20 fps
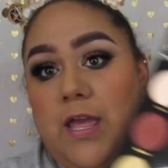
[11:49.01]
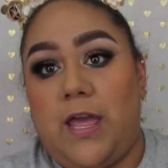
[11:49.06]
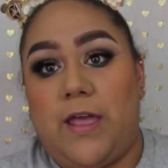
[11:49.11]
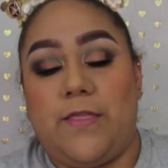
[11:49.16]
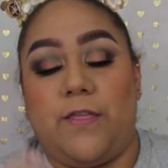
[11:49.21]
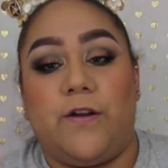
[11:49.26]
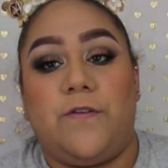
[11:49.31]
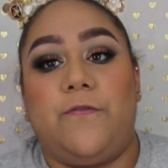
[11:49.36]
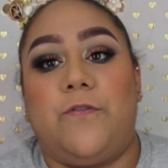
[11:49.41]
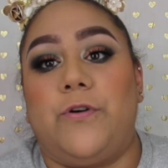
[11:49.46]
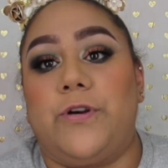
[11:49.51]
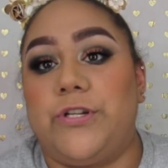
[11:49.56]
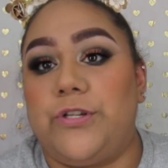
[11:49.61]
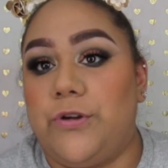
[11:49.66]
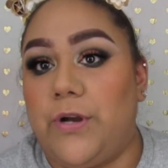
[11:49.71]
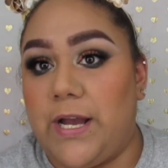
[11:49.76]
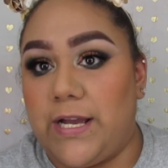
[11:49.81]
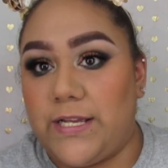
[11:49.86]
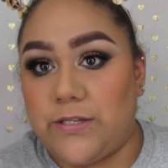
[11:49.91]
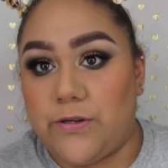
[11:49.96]
And then, of course,
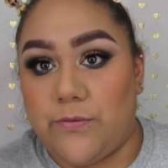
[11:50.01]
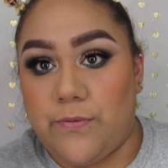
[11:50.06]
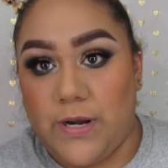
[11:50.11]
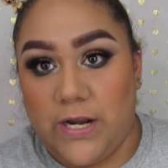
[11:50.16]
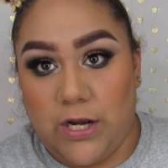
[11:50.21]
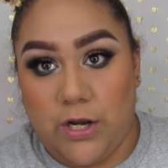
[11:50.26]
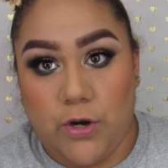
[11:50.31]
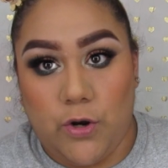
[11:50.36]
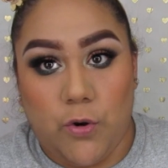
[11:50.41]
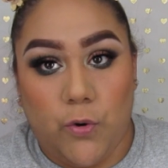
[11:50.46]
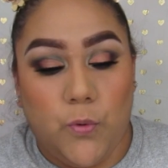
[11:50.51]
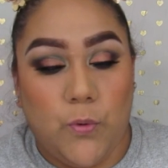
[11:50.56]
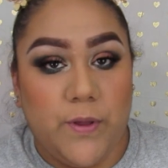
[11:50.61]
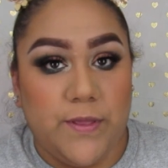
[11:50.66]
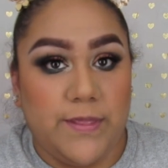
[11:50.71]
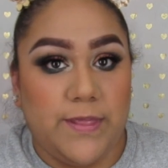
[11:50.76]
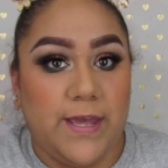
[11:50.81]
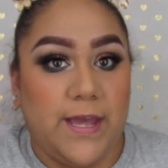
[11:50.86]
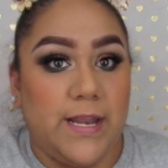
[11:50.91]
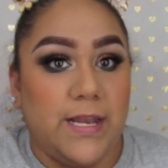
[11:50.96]
you guys already know
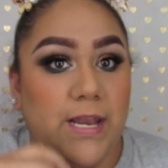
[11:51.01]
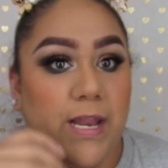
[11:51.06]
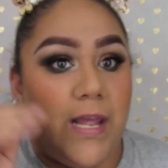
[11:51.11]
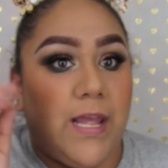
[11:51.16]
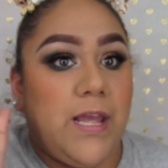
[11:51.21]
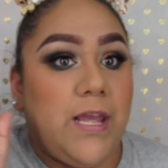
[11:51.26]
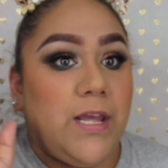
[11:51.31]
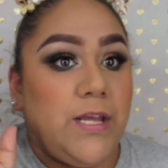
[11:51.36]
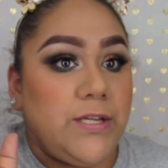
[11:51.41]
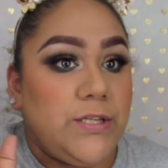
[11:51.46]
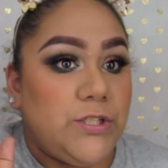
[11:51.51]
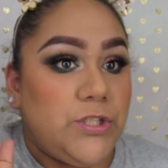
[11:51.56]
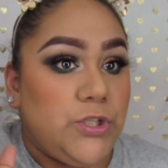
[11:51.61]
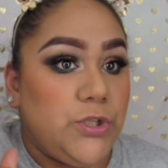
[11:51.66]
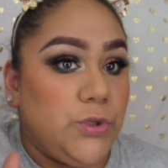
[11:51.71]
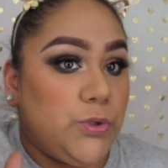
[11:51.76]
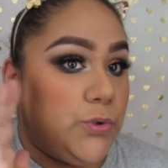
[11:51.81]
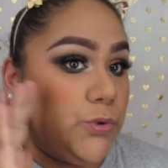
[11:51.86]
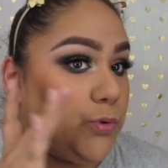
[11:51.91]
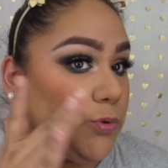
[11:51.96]
that
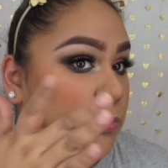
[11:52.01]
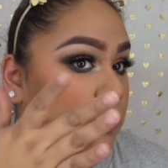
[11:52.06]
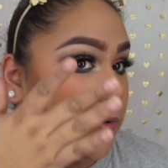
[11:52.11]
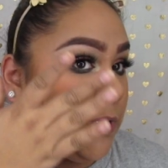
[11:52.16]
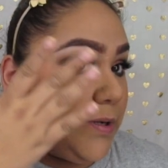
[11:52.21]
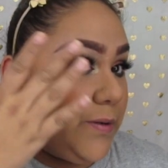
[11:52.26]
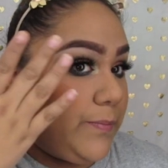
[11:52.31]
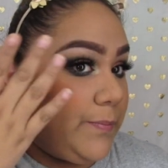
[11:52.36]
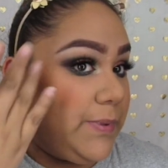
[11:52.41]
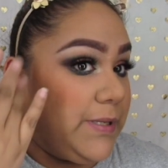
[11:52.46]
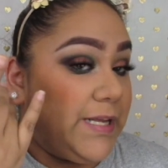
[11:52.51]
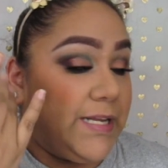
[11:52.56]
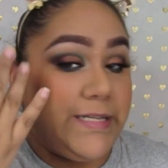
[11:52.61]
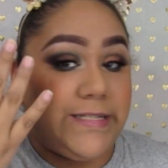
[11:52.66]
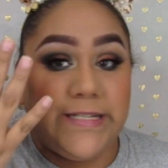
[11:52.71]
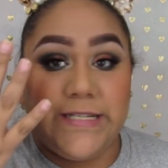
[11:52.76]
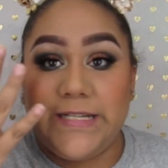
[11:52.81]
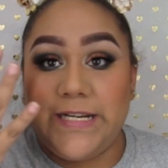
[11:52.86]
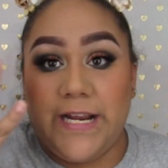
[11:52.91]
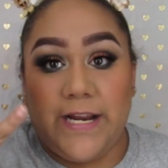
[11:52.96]
to
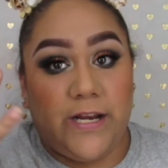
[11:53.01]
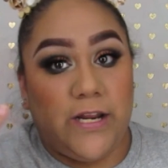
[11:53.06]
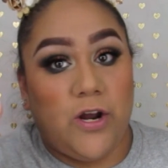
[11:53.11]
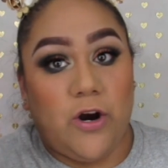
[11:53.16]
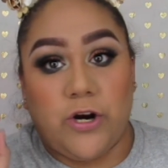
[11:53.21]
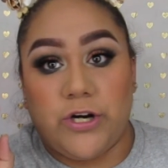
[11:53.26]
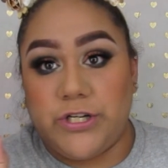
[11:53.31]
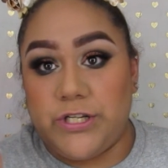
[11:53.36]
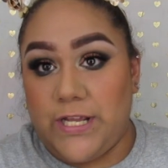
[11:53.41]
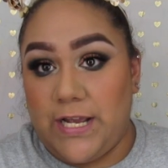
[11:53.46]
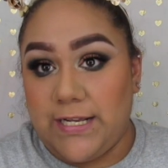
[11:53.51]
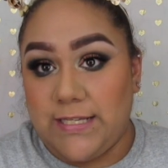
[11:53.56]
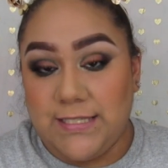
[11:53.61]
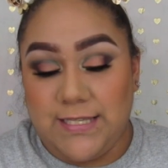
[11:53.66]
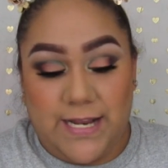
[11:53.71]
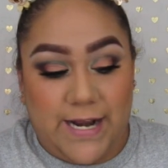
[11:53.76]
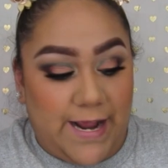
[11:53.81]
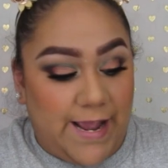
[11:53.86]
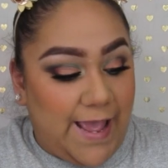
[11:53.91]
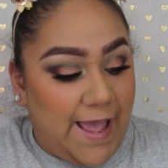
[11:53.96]
blend in any harsh lines
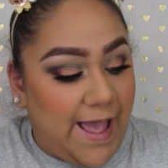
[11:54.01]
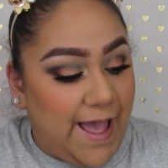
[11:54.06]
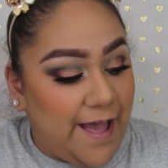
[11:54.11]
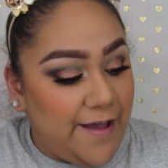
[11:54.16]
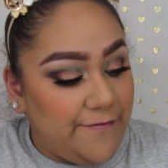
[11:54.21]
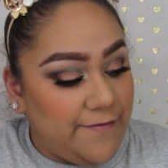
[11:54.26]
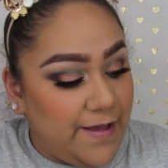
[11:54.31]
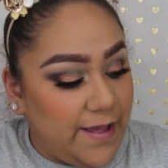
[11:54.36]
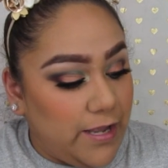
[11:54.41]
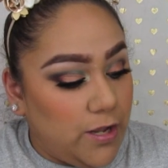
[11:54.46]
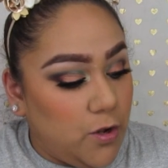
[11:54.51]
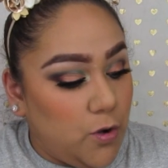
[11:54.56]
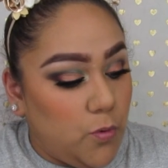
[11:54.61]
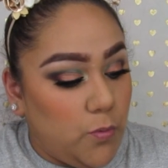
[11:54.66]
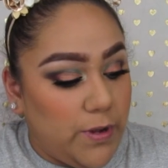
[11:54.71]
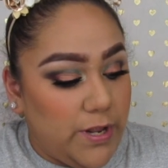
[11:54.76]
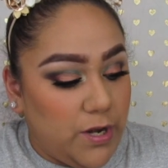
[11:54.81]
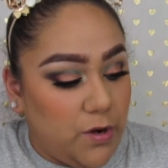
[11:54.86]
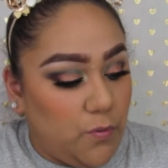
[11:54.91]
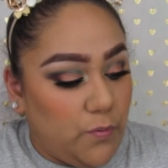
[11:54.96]
that I have, I
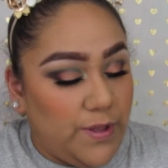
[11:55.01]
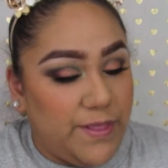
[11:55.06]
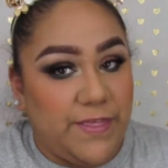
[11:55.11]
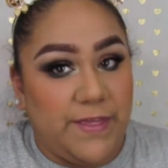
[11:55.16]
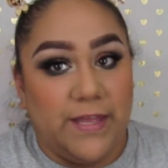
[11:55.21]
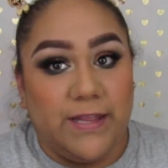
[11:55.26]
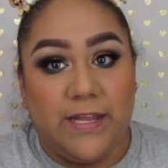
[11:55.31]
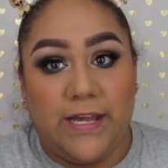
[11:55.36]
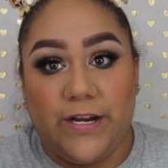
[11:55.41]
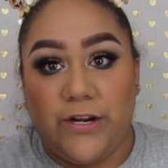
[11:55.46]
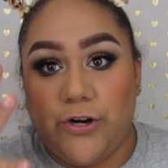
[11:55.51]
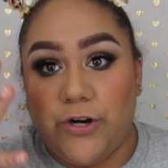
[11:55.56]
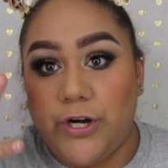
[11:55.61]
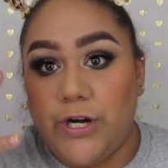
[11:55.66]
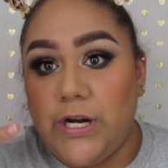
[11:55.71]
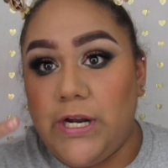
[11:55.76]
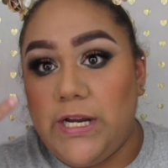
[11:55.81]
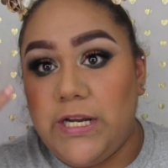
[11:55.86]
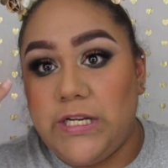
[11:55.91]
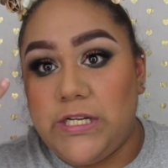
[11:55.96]
go in with a lighter
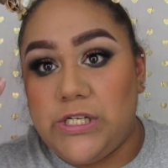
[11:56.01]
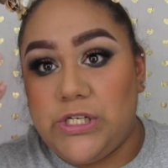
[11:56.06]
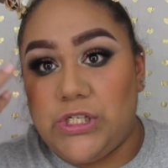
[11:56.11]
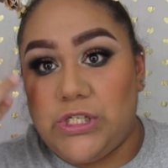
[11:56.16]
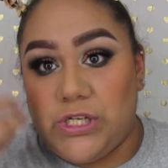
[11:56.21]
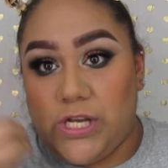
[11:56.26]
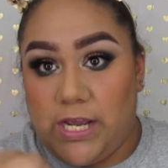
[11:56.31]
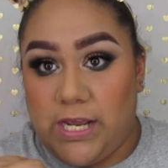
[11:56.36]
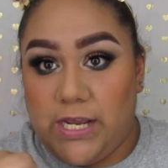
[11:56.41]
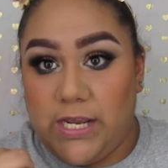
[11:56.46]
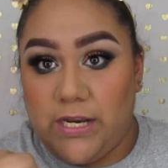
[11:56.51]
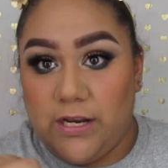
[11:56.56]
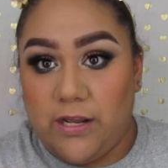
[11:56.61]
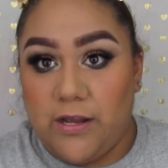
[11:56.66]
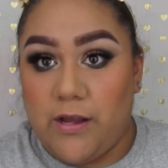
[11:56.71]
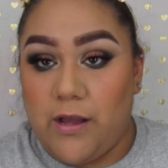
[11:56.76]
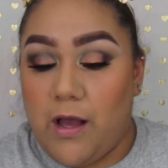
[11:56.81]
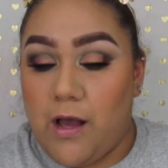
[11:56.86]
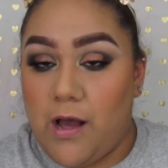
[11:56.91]
shade.